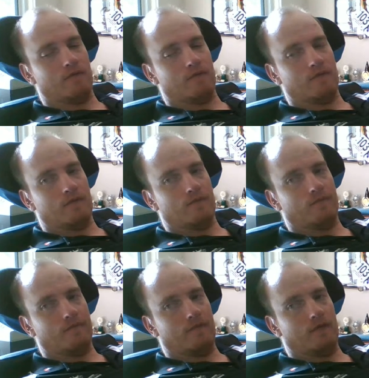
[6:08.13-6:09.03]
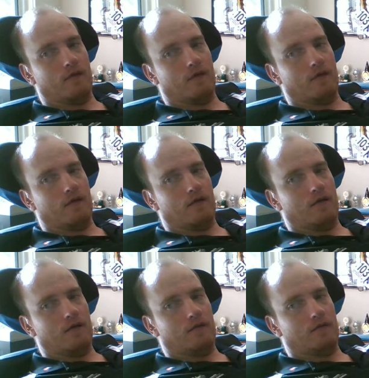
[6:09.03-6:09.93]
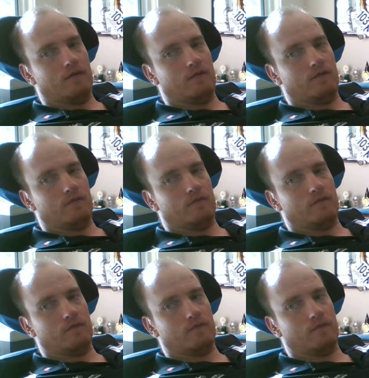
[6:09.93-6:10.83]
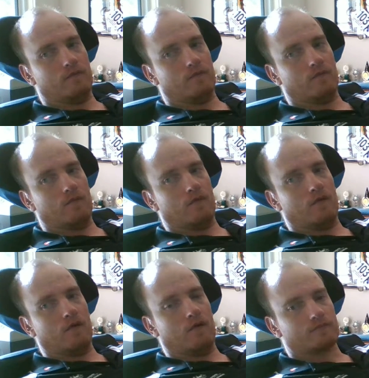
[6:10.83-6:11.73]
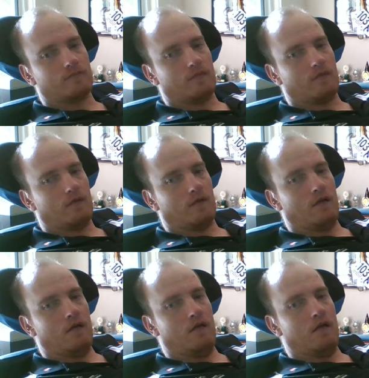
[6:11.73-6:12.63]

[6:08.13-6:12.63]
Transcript: (silence)